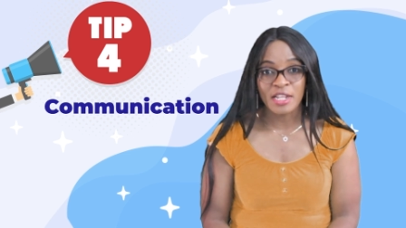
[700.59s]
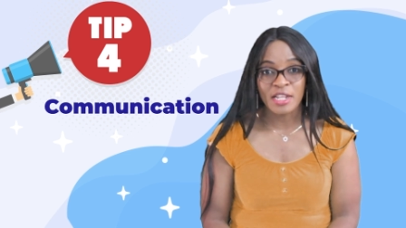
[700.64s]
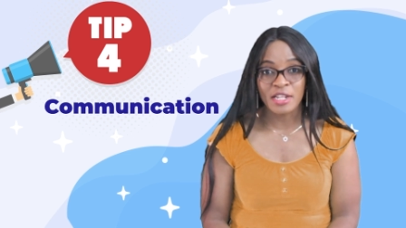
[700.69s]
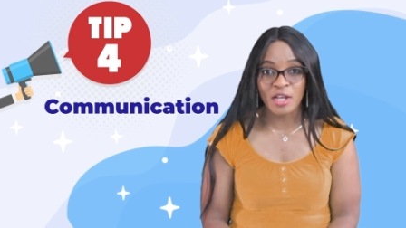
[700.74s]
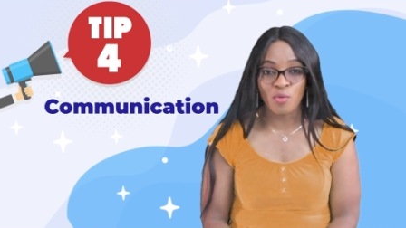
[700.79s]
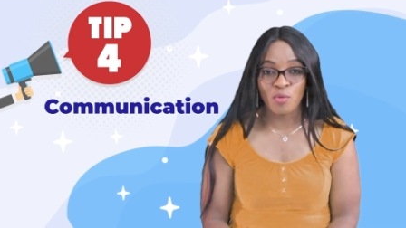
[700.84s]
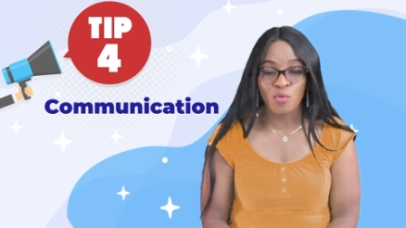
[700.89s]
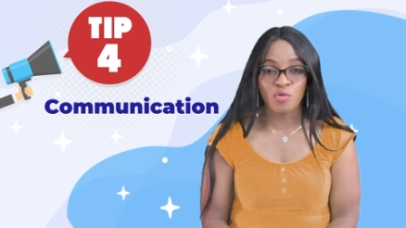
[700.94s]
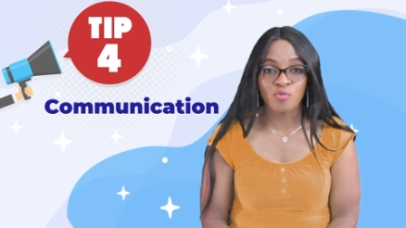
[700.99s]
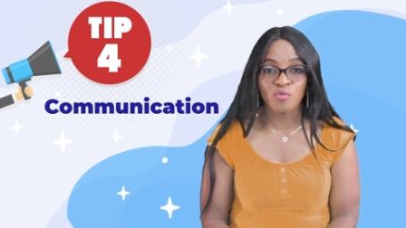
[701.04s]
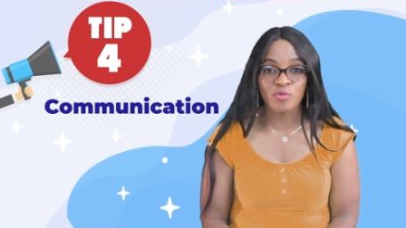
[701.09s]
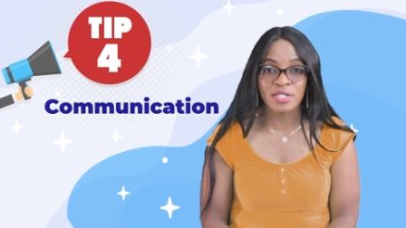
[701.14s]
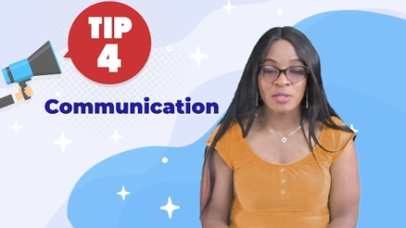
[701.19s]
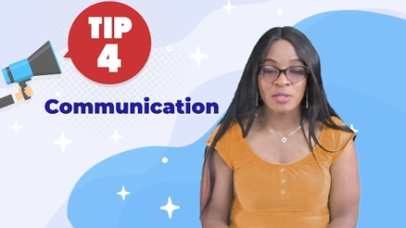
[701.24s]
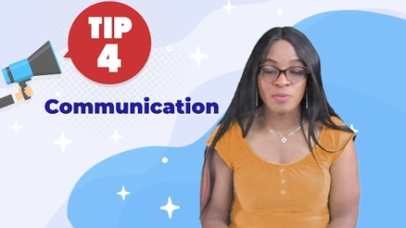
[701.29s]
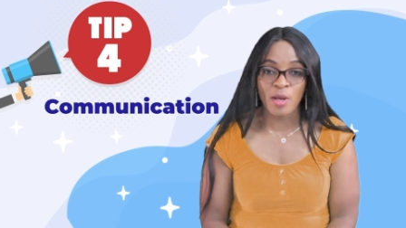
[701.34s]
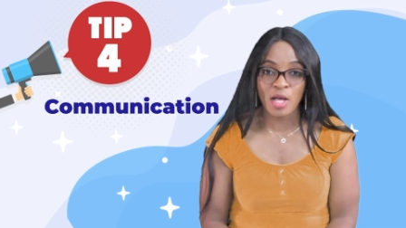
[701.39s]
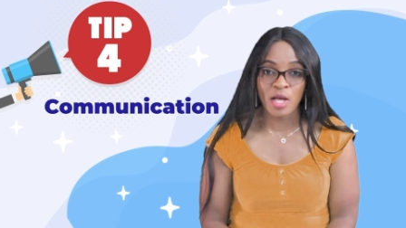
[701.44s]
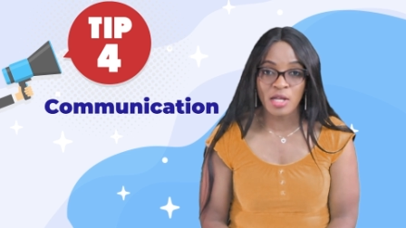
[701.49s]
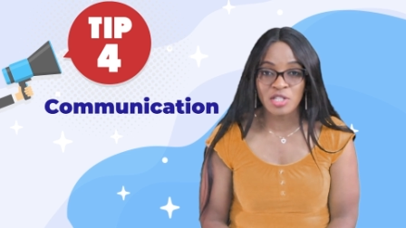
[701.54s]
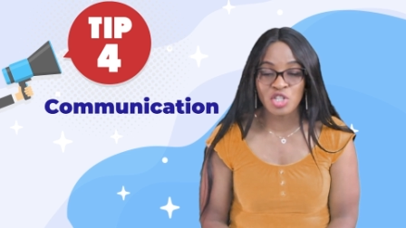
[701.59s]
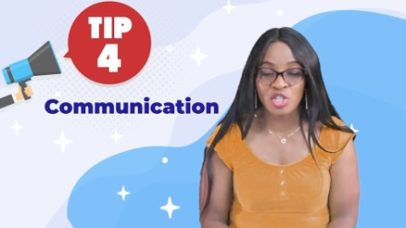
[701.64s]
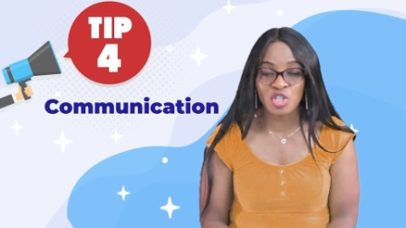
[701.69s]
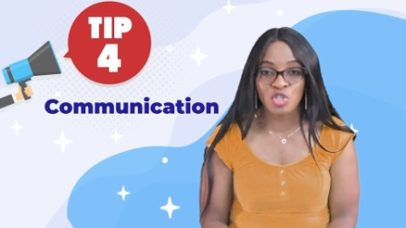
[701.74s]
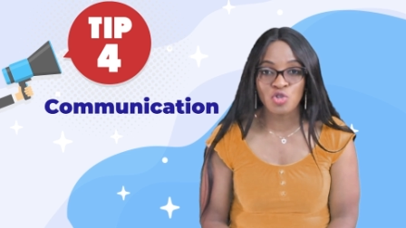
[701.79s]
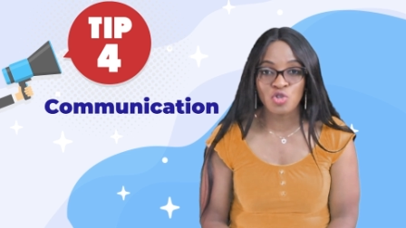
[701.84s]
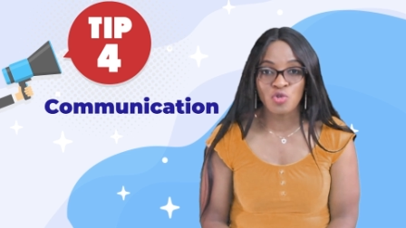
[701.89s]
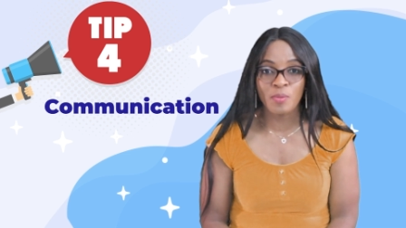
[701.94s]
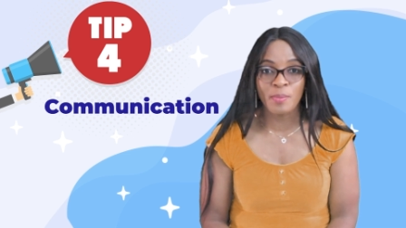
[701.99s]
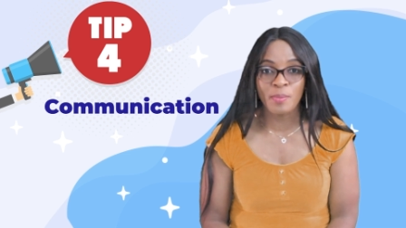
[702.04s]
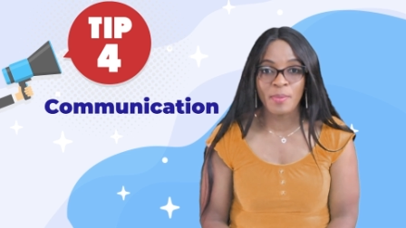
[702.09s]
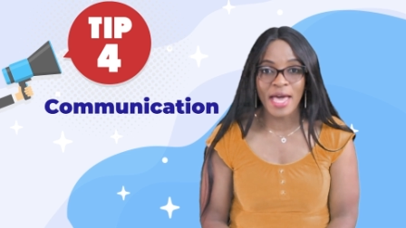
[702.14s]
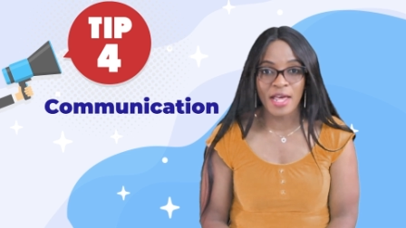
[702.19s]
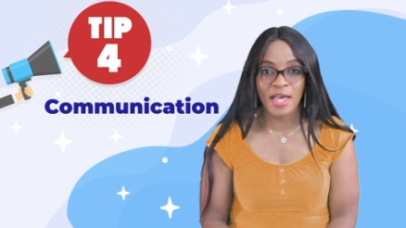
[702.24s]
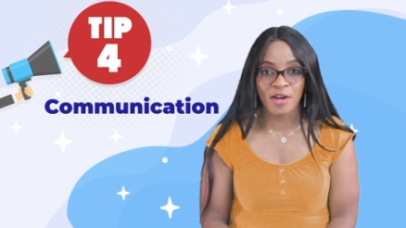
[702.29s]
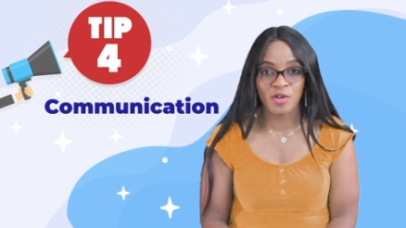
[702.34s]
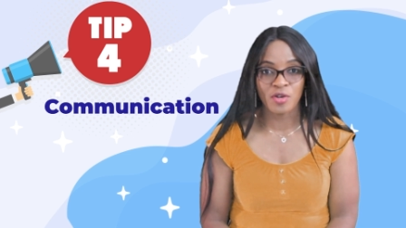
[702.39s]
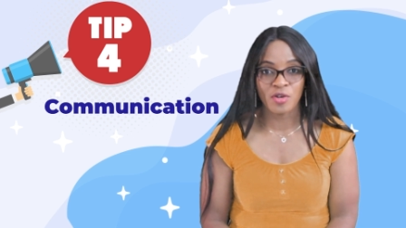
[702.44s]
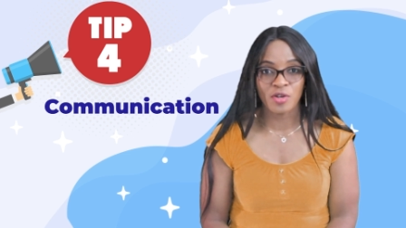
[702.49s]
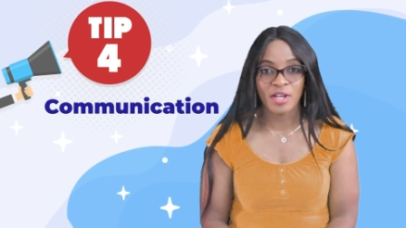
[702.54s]
They will respond to you
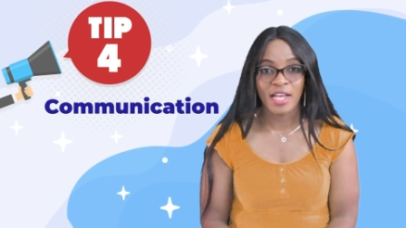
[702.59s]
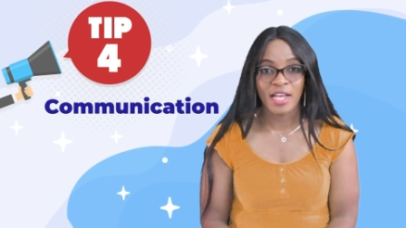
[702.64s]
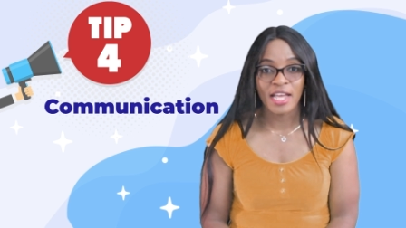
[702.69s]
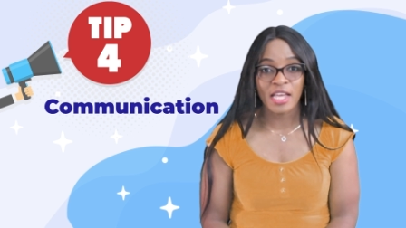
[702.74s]
better